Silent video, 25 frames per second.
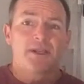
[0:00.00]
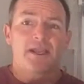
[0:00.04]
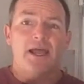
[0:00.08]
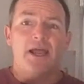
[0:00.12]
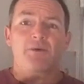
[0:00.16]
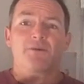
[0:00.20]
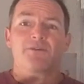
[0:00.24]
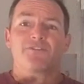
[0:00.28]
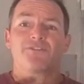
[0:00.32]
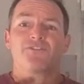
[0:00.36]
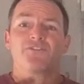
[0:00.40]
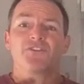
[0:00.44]

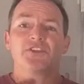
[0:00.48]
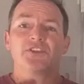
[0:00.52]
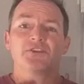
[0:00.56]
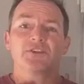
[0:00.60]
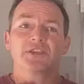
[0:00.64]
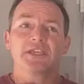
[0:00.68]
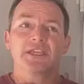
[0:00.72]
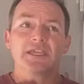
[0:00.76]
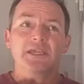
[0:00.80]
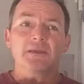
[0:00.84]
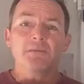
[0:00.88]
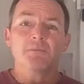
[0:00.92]
I would
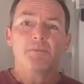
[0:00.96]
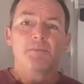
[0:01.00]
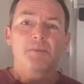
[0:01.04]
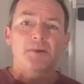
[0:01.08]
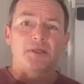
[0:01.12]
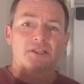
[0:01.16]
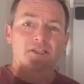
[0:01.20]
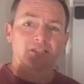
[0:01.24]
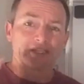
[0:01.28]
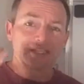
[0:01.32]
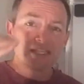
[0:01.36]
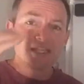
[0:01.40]
feel in
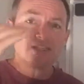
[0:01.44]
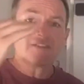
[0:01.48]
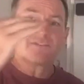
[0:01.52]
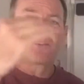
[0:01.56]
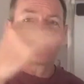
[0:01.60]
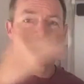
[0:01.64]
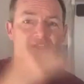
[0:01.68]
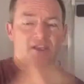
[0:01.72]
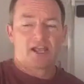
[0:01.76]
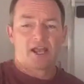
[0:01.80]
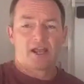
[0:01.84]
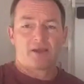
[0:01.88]

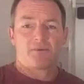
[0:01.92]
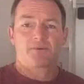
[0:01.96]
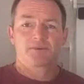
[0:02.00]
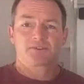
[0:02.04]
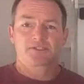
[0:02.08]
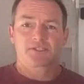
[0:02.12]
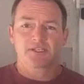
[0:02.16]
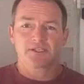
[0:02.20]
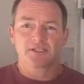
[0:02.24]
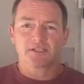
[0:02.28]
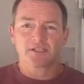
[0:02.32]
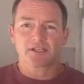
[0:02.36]
belief that I
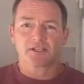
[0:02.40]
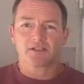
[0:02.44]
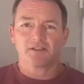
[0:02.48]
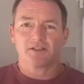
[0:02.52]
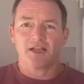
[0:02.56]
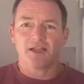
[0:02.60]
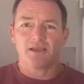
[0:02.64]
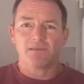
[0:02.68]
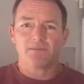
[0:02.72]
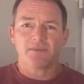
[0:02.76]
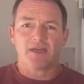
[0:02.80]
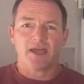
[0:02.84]
was going to
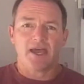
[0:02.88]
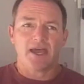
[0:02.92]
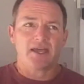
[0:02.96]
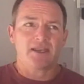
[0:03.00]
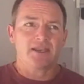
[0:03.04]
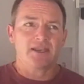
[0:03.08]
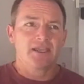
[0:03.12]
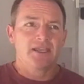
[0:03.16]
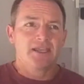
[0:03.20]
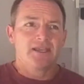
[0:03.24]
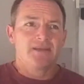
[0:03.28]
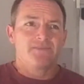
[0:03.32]
climb
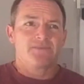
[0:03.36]
that,